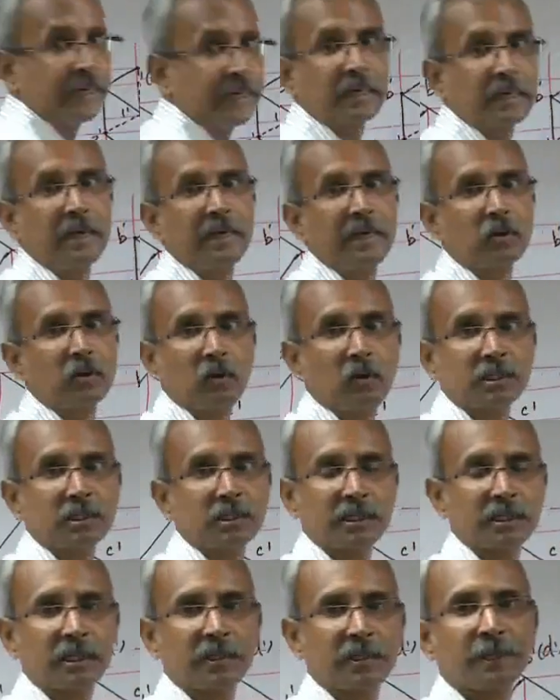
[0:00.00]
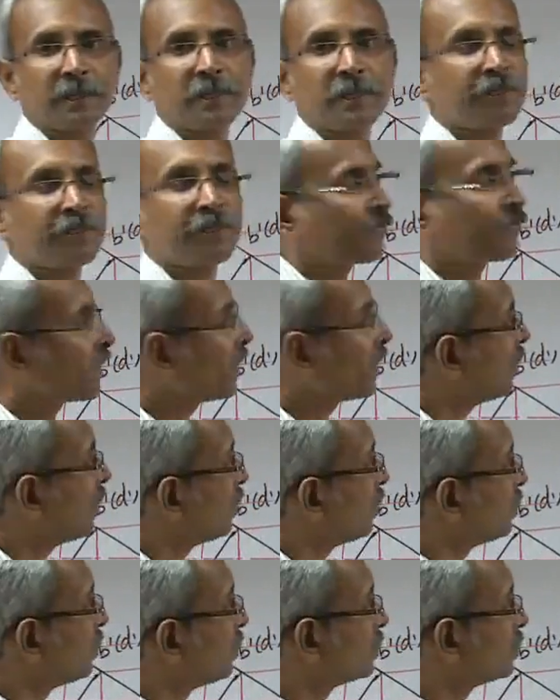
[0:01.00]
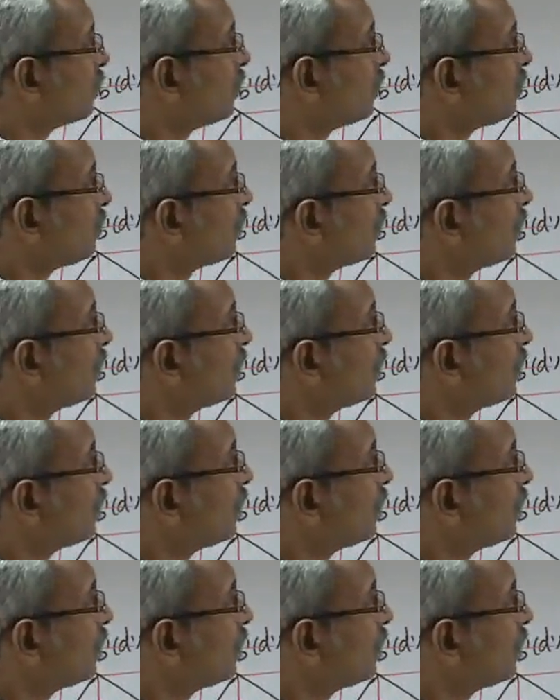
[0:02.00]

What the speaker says: inclined towards it. So